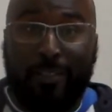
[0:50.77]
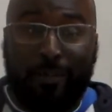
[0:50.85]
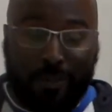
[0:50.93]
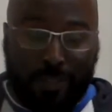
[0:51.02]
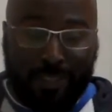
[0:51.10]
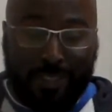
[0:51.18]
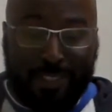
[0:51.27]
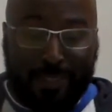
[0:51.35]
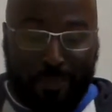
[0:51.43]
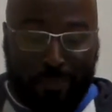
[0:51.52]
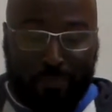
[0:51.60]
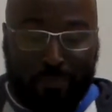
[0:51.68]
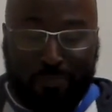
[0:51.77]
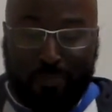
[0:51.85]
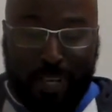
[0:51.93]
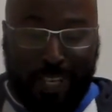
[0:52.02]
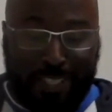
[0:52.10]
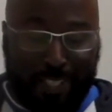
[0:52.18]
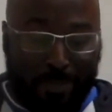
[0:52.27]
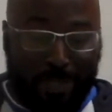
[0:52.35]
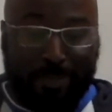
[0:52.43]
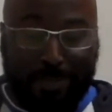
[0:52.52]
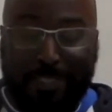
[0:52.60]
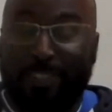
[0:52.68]
off for this because I need to be
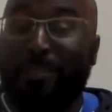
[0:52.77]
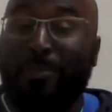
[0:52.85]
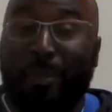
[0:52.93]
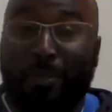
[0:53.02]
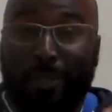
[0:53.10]
able to see them up